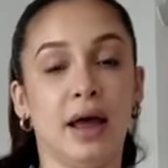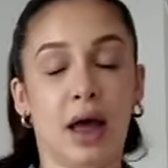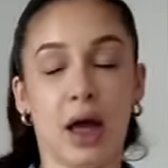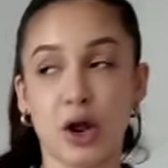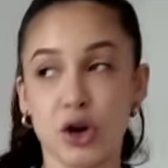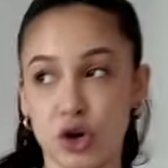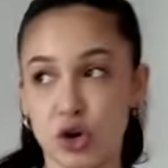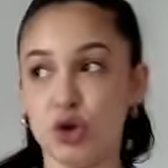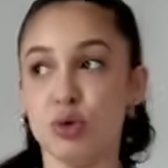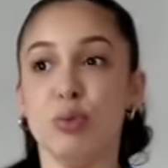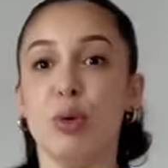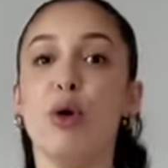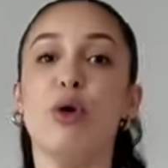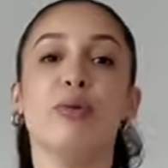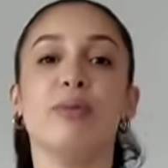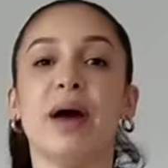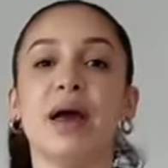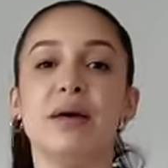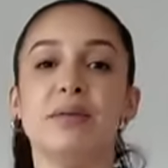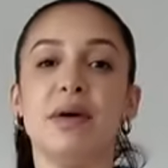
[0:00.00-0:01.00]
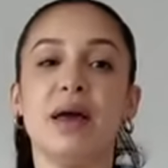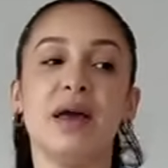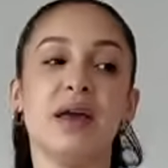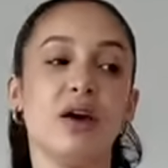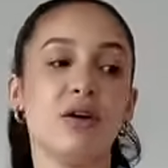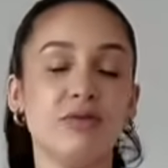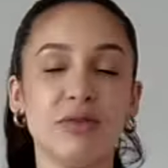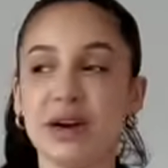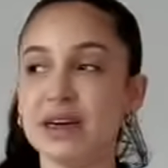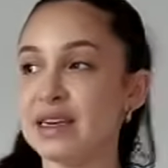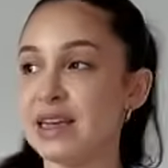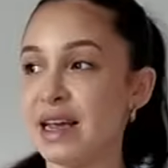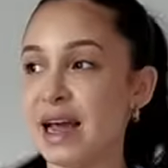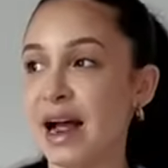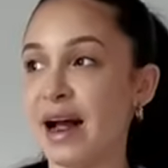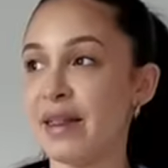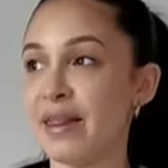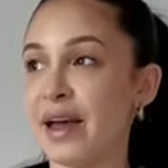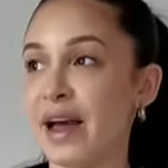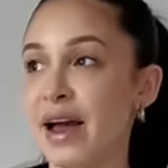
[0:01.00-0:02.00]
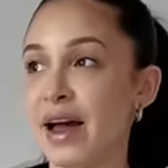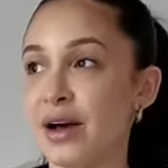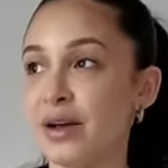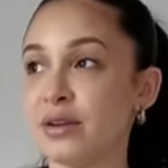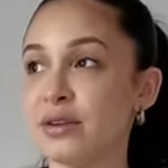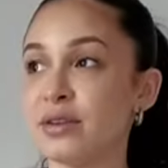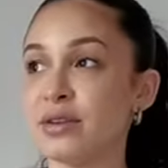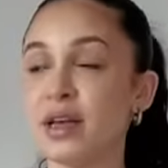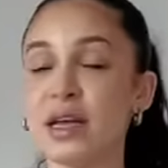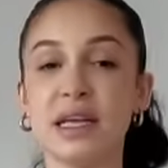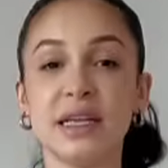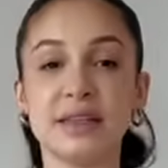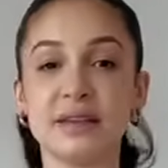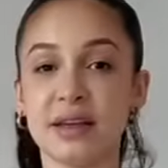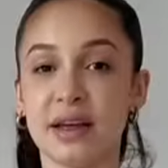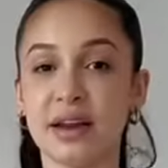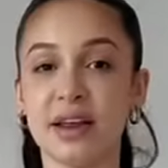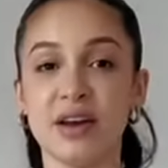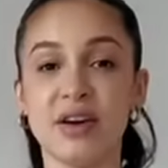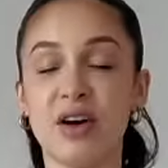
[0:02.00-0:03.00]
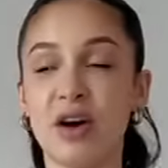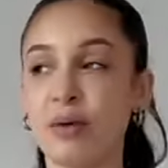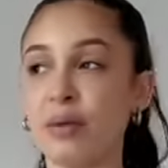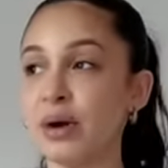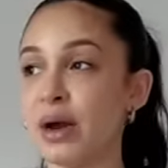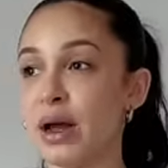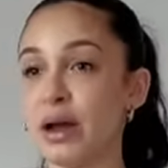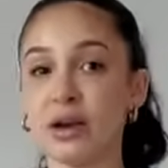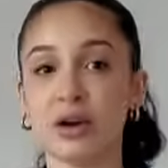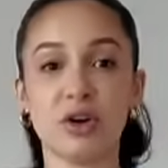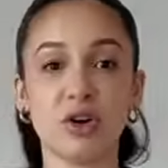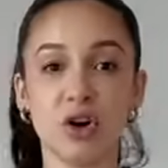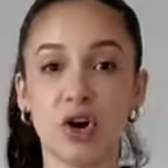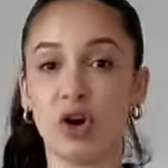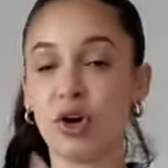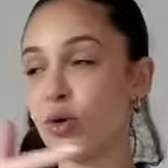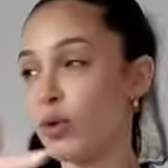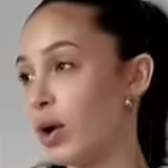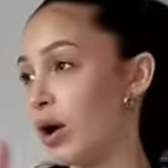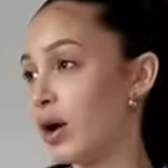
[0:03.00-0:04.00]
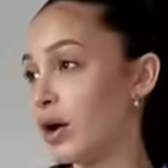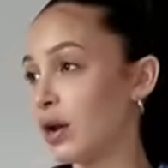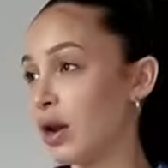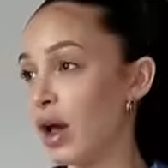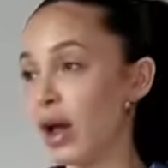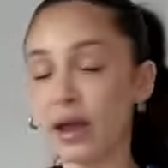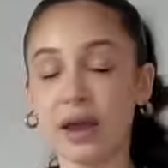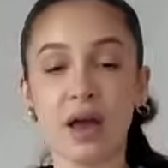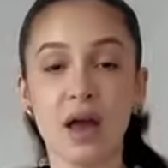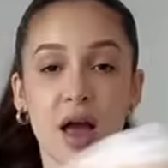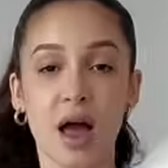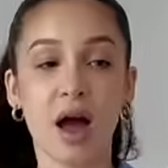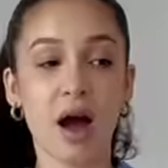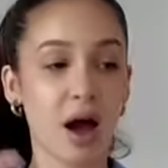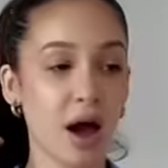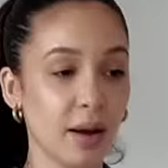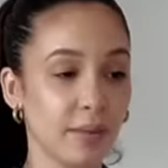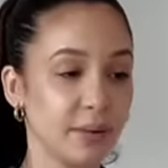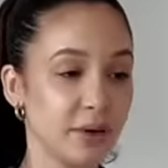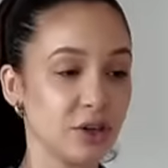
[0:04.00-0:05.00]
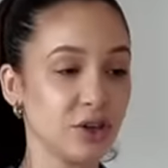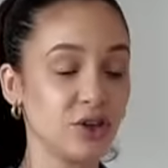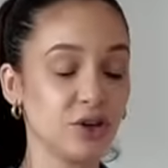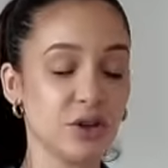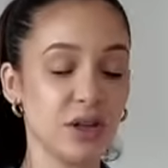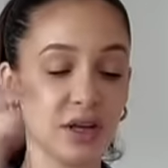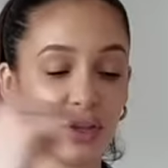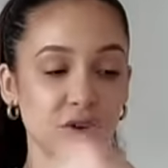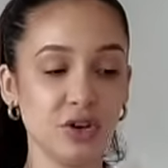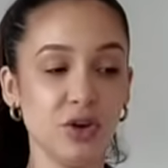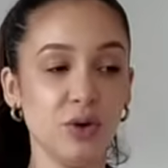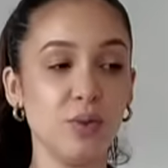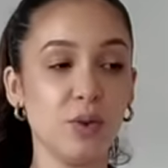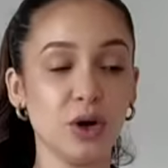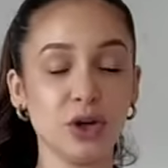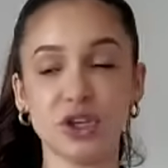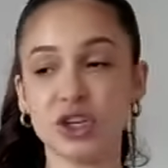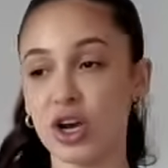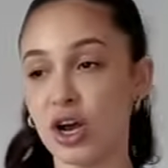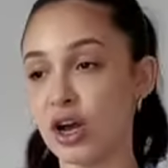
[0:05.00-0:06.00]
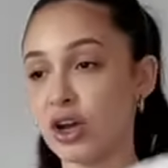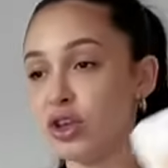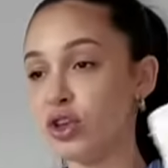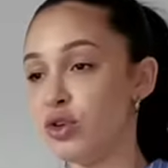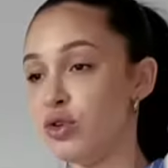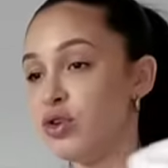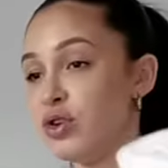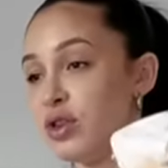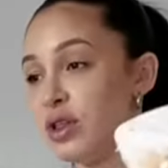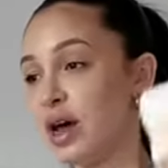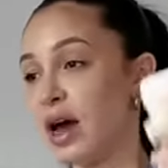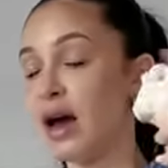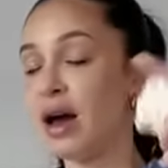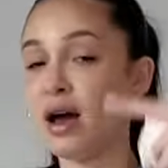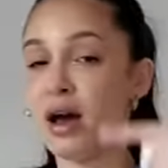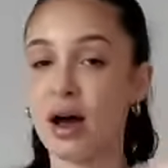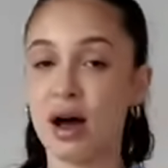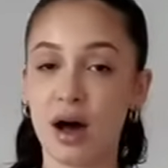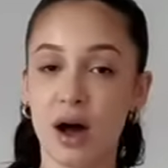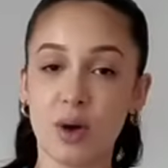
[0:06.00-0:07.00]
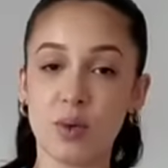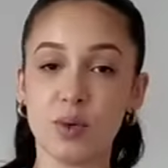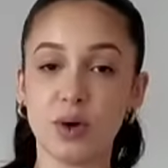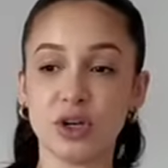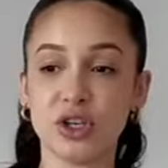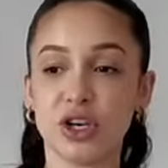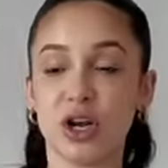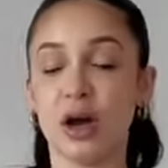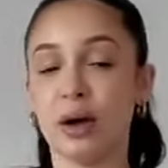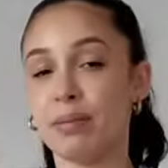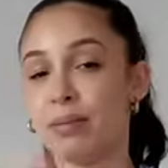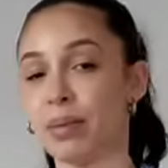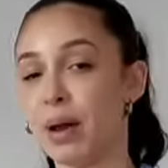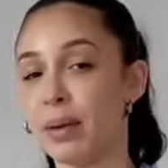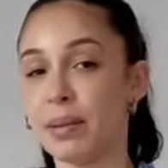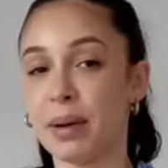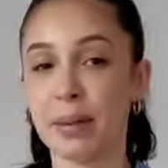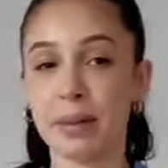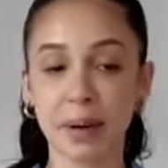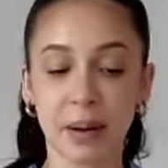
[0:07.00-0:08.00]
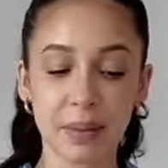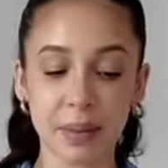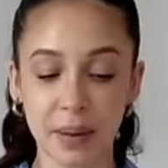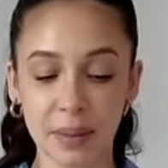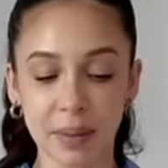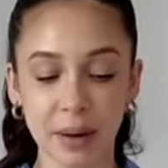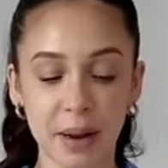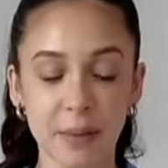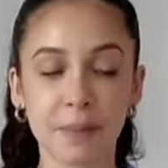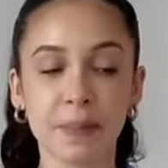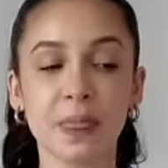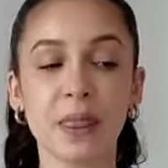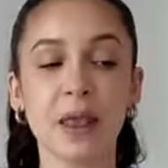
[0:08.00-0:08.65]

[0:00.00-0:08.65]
a newborn baby ready at the house. Sonny and I were like clockwork, like, I'm going to do this, you watch her, you do that, I'll watch her, blah, blah, blah, blah, blah.